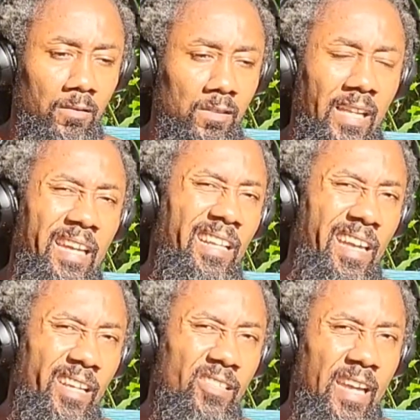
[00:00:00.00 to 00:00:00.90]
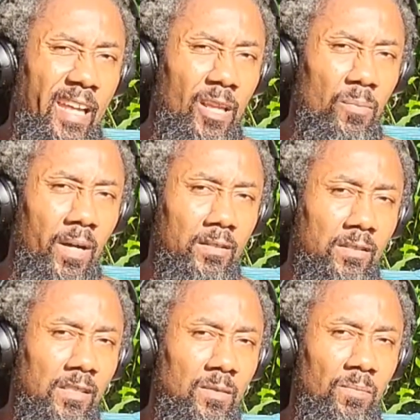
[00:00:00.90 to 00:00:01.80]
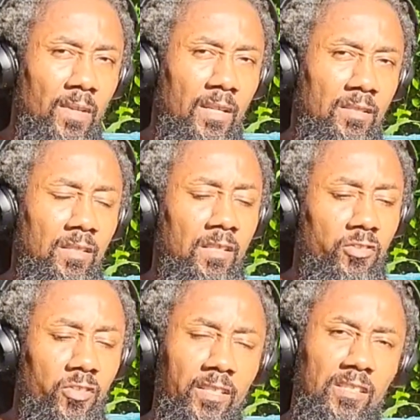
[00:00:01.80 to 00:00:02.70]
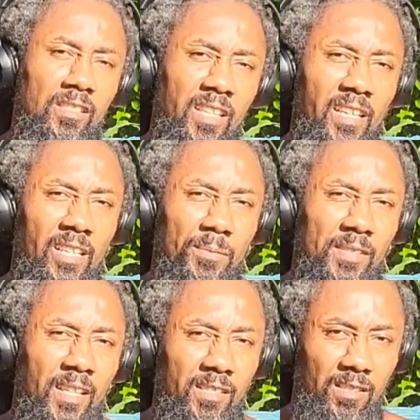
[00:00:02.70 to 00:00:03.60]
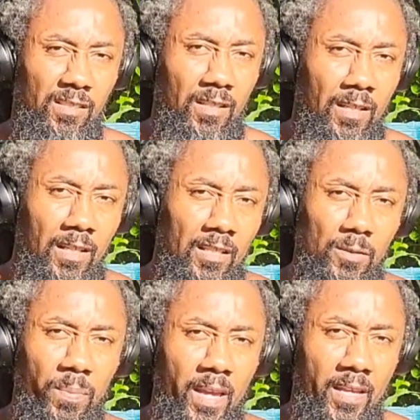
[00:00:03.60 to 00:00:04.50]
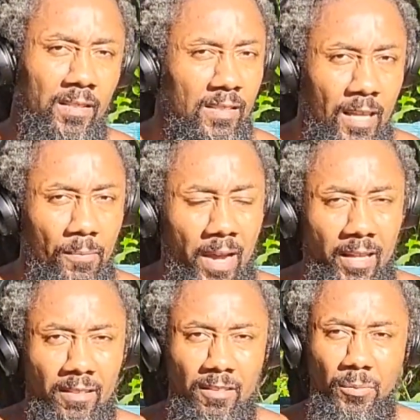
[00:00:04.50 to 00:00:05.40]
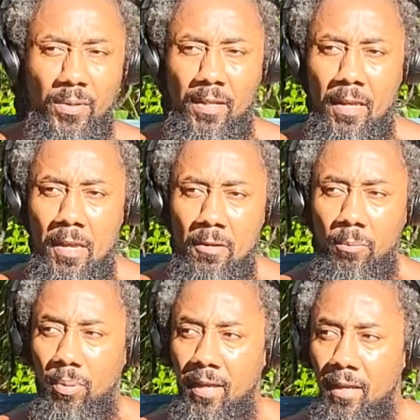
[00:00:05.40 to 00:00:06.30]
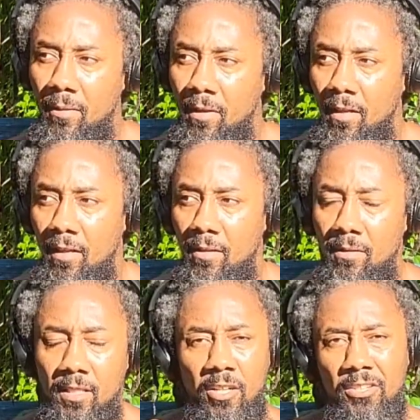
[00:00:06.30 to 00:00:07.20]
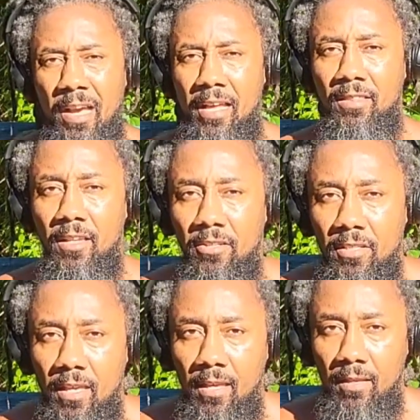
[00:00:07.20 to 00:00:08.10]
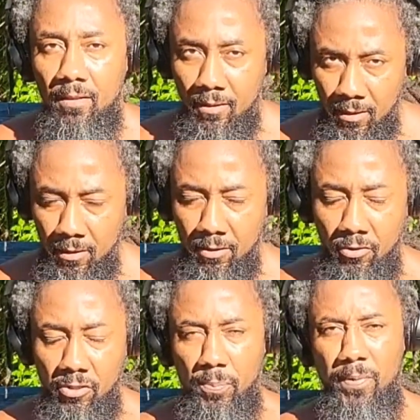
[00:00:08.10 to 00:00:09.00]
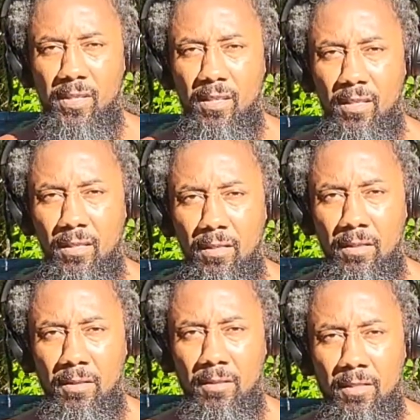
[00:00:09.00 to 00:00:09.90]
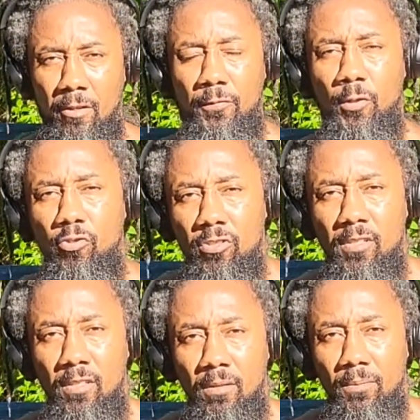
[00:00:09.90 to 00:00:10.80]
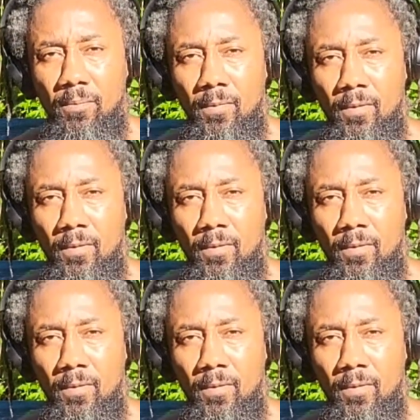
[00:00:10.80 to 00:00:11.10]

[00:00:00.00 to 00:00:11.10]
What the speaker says: slightly outside their box. It stretches their limitations. It expands their mind a little bit, but they're not there yet. You're speaking their future to them,